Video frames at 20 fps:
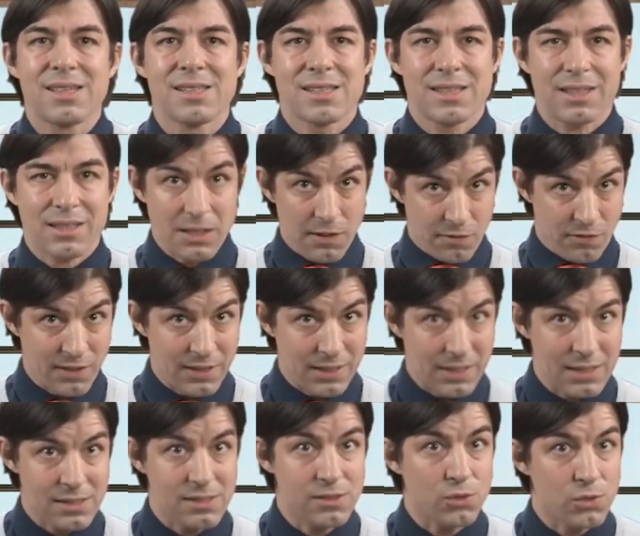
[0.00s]

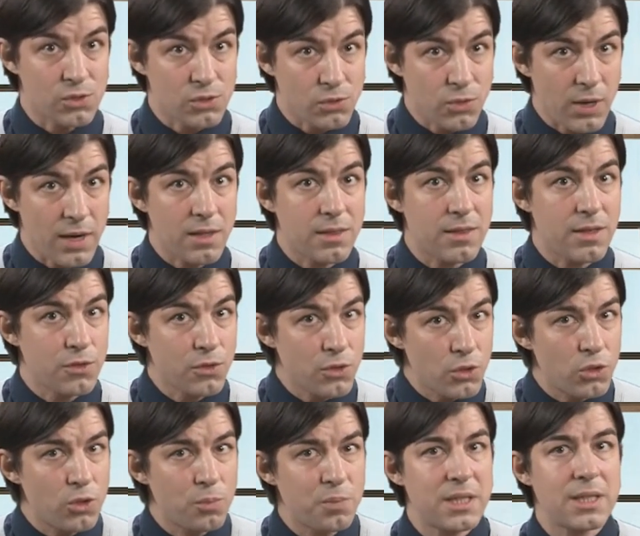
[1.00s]
significance to strengthen
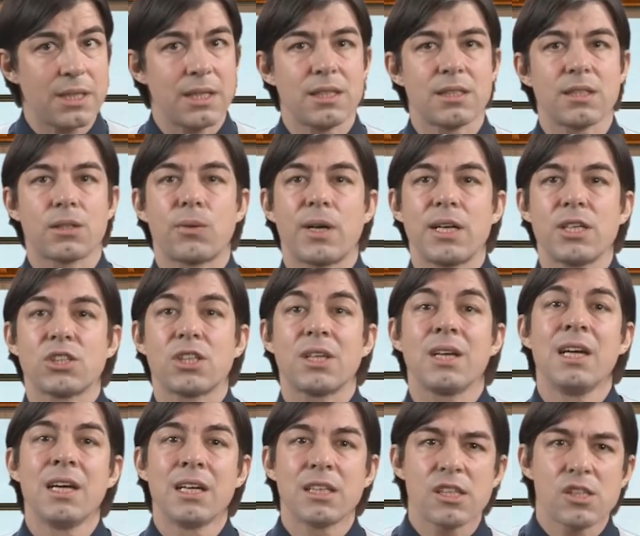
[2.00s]
European
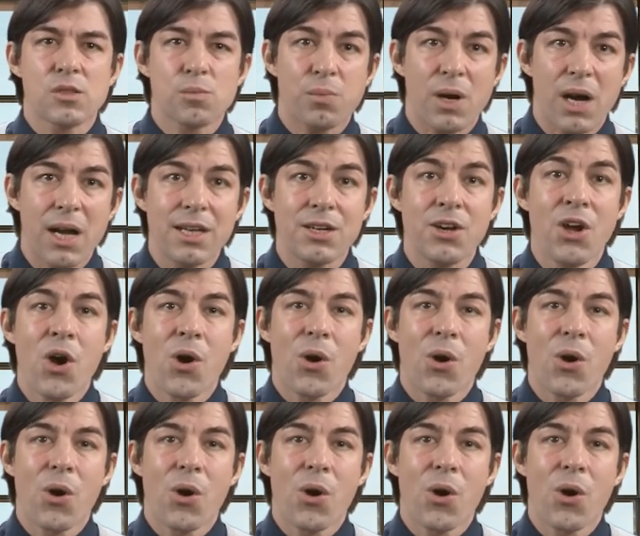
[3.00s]
integration despite,